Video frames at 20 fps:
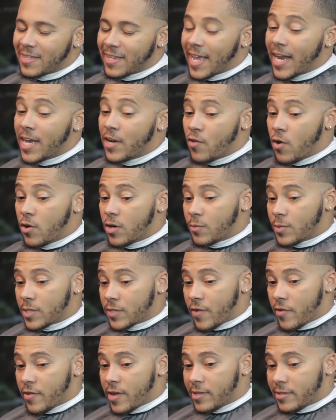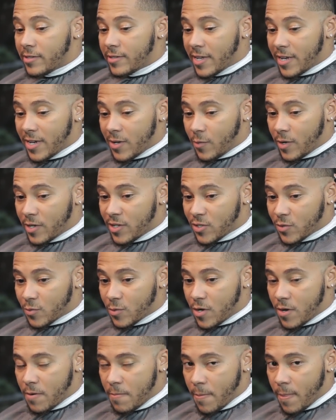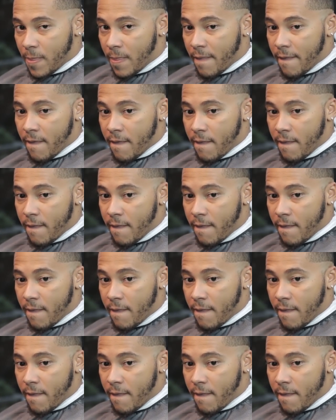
Kelly Rowland was a very entertaining one as well.